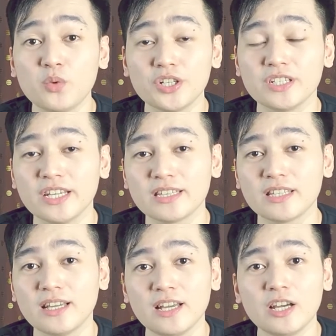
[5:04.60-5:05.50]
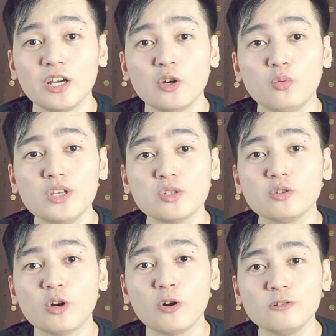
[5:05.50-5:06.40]
worth it, we should
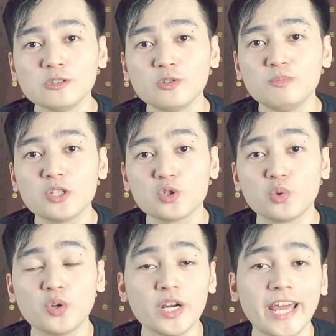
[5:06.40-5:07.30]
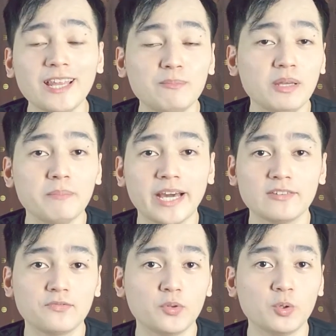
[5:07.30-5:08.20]
also be sure and be
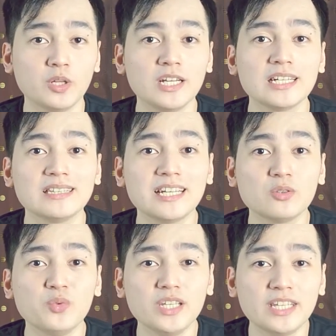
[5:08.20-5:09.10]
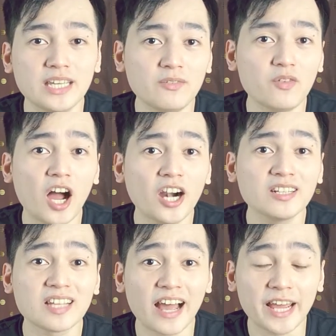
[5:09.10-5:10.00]
mindful that we give our
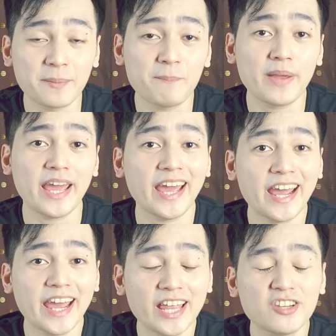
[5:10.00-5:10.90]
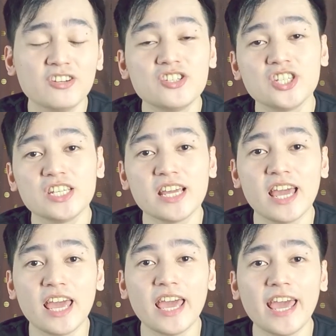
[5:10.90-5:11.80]
time, energy,
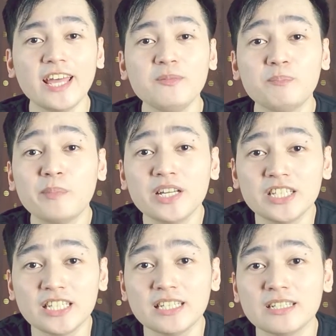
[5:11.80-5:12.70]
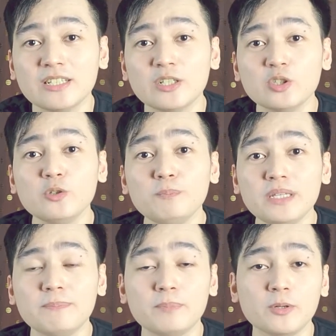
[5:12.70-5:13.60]
and money to
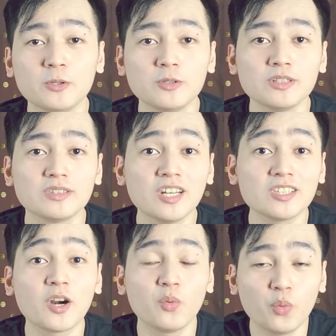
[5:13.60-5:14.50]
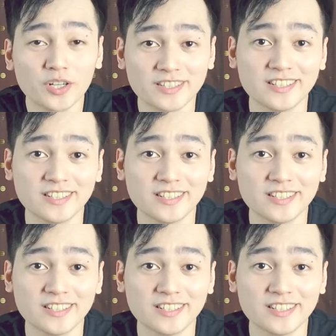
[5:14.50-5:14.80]
people that are worth